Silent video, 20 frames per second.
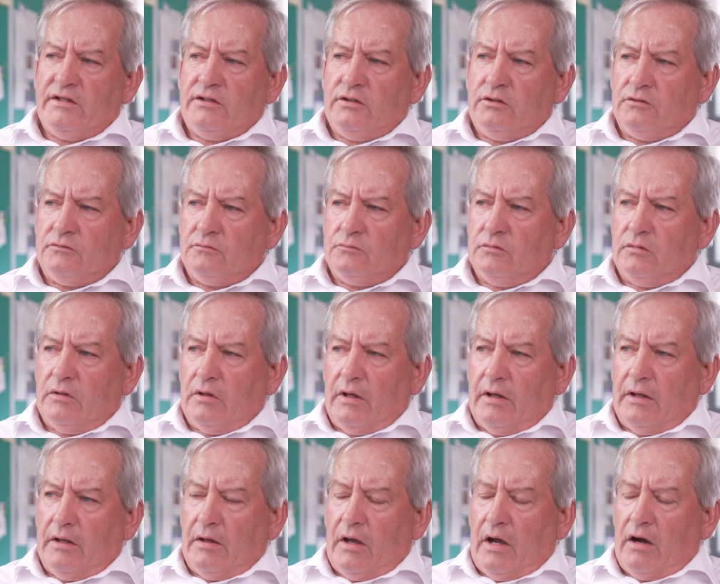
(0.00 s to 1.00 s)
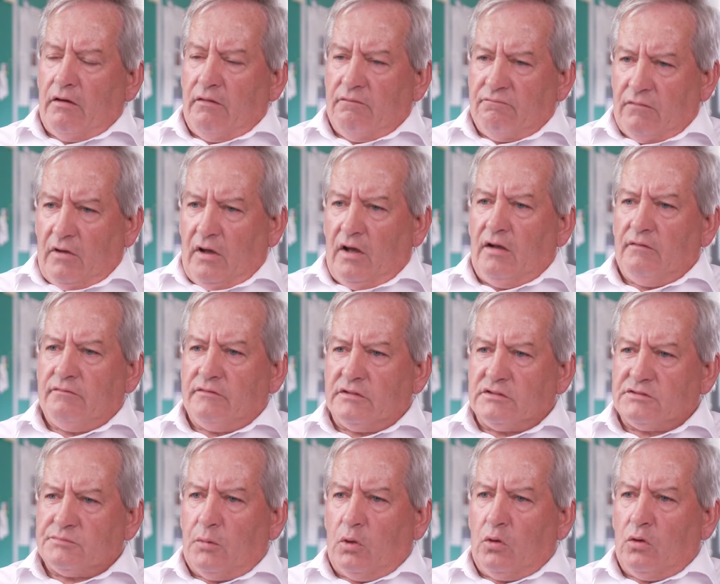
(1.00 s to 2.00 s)
you are involved
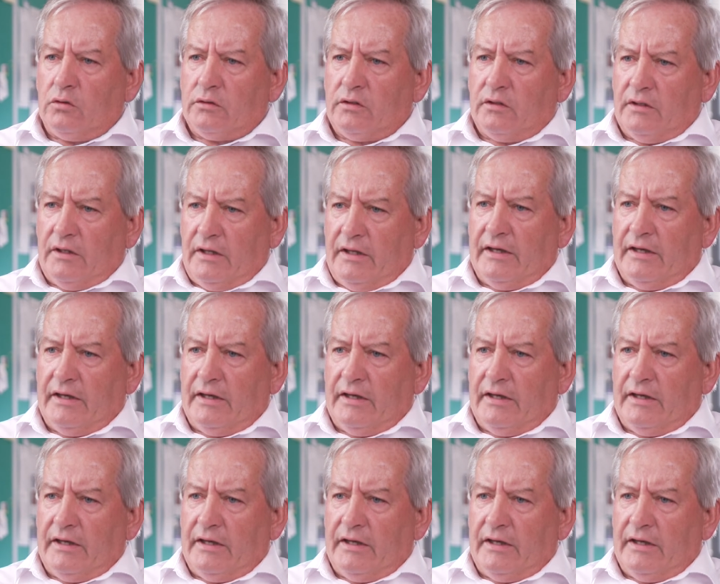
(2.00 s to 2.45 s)
in sport,